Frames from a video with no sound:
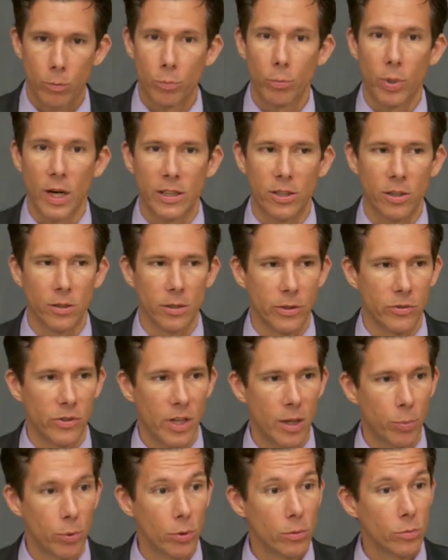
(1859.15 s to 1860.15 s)
Practical
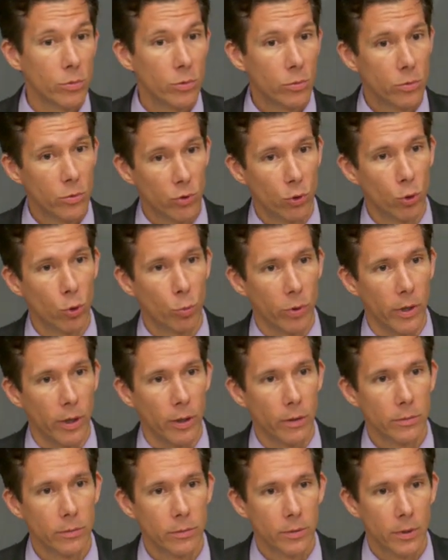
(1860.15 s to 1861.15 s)
example school prayer.
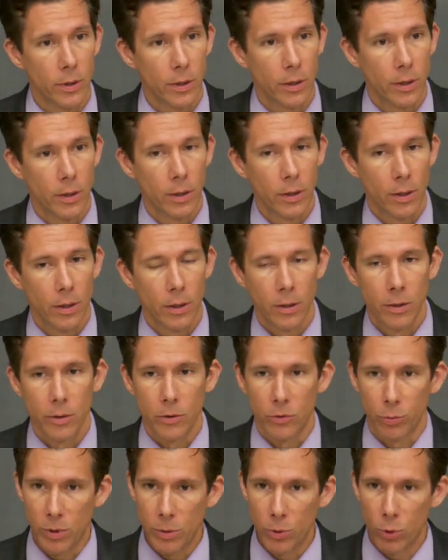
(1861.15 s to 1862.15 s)
The
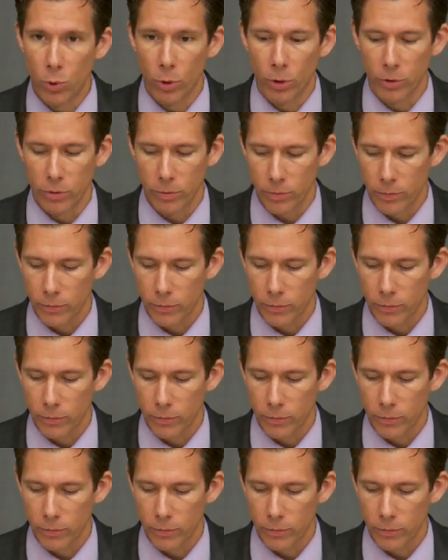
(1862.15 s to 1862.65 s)
Supreme Court